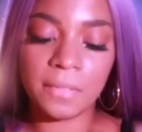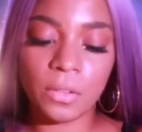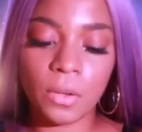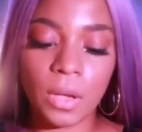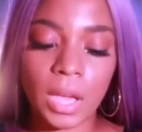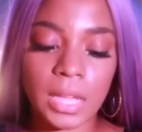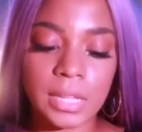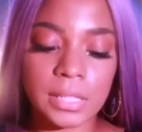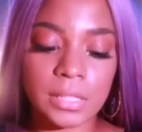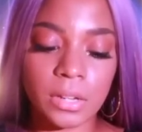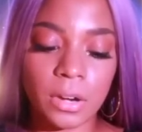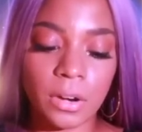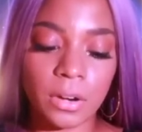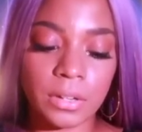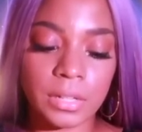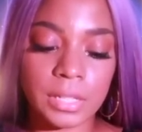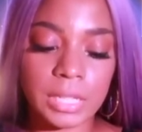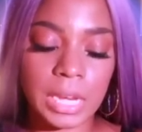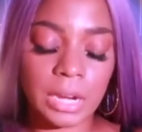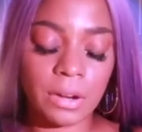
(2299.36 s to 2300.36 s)
of you guys
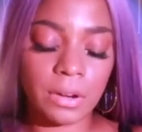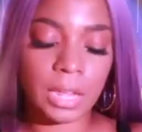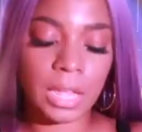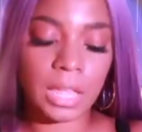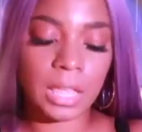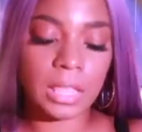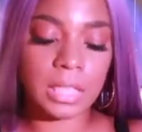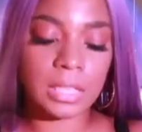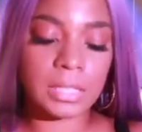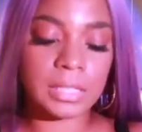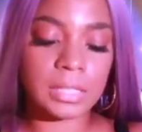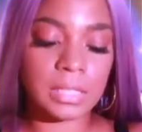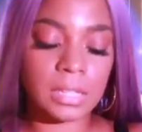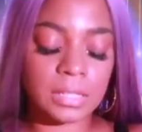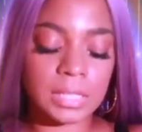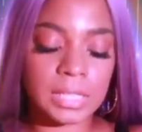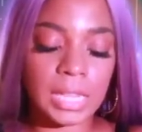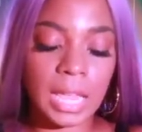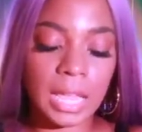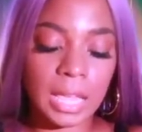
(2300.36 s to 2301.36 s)
are hearing,
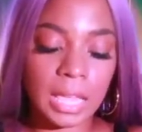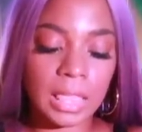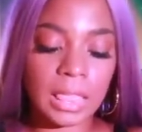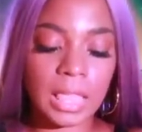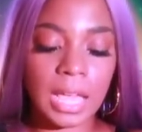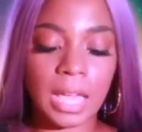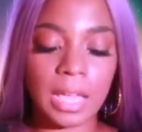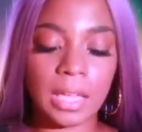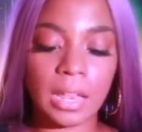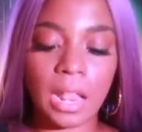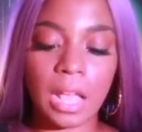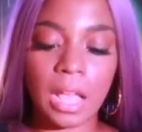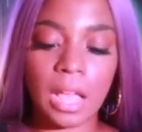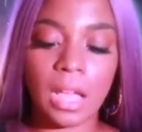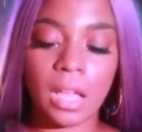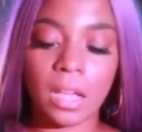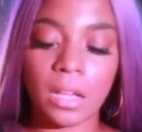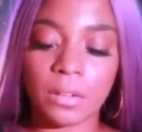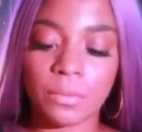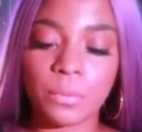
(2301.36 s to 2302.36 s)
saying that,
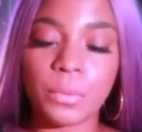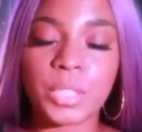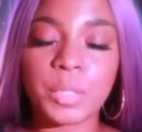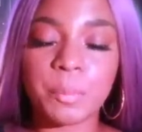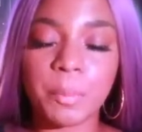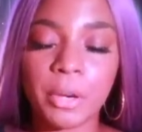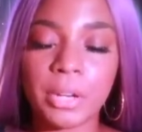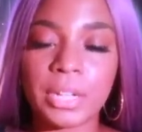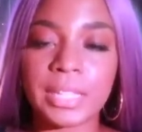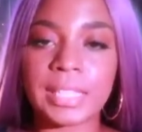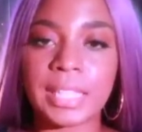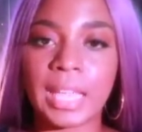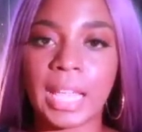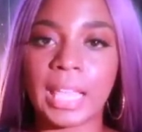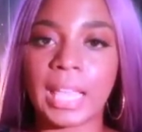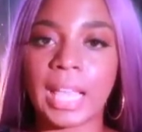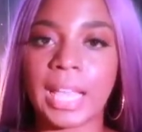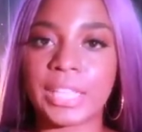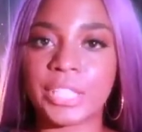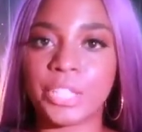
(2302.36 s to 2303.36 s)
well, Spirit is
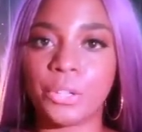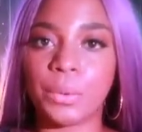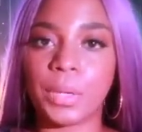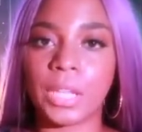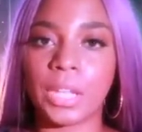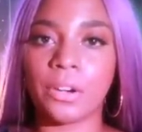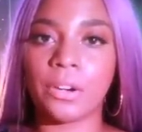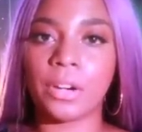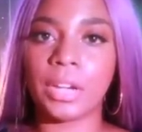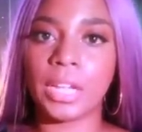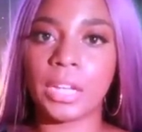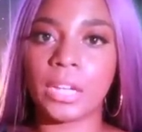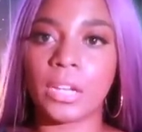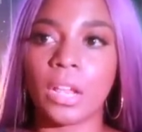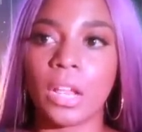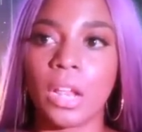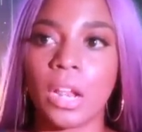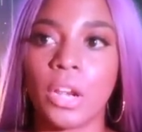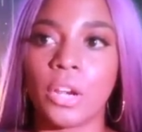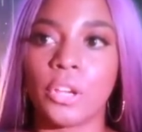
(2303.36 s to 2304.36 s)
saying as you hear it,
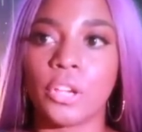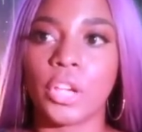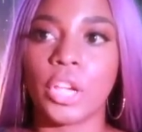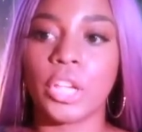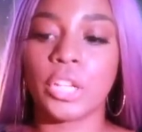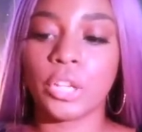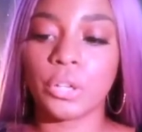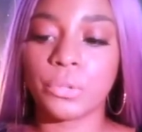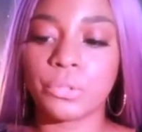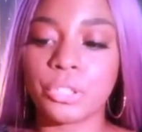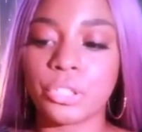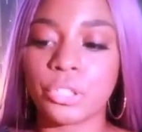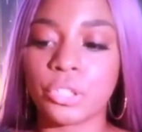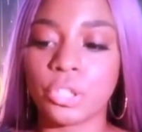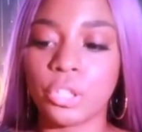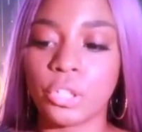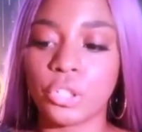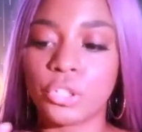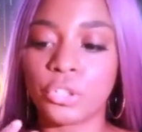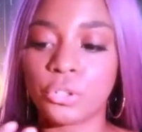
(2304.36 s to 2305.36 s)
it'll,
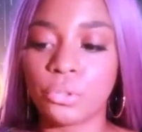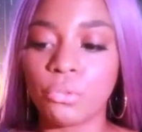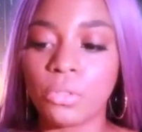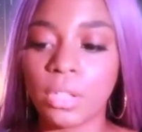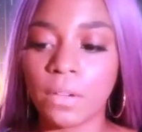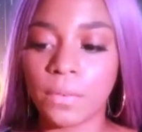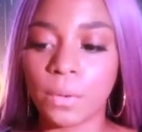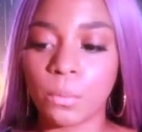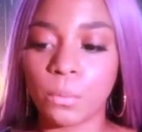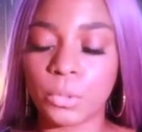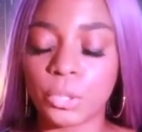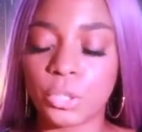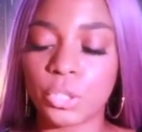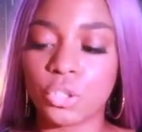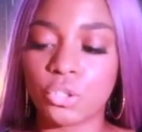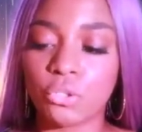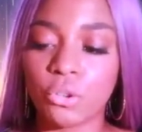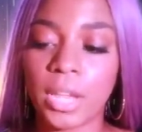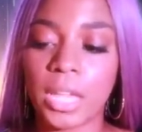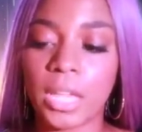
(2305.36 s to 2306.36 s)
the truth of it will
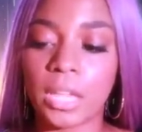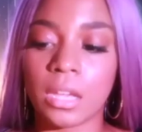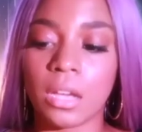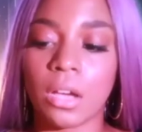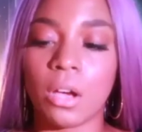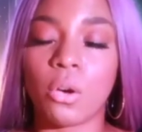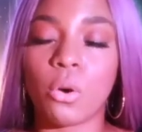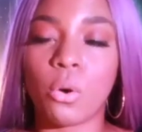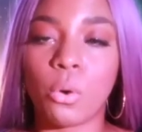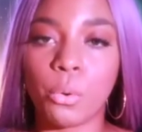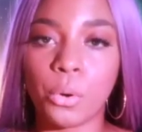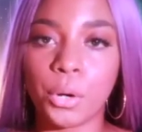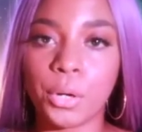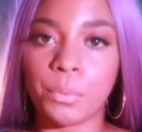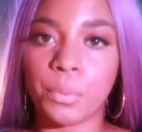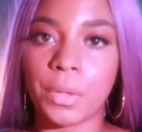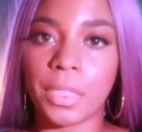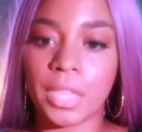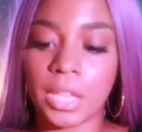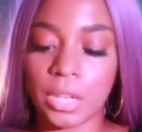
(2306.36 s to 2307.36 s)
strike a
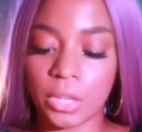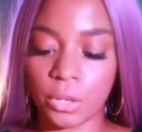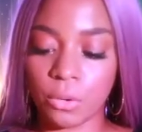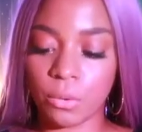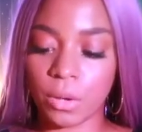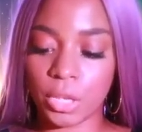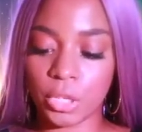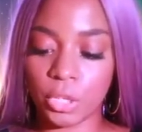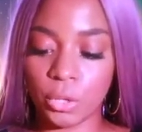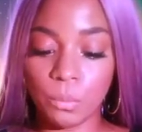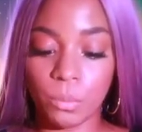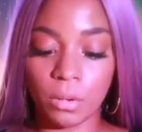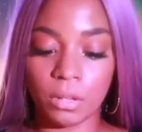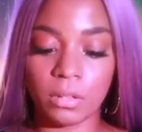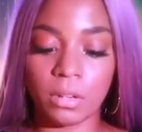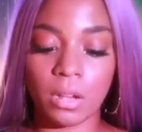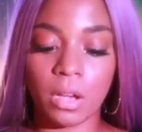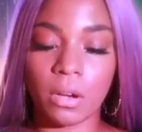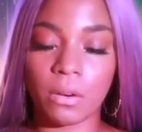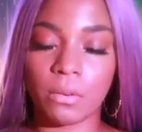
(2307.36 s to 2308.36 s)
chord within you and you will
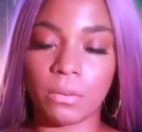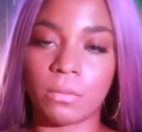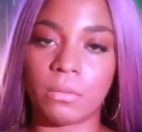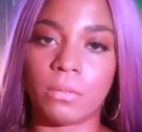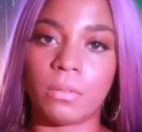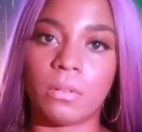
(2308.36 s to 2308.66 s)
know.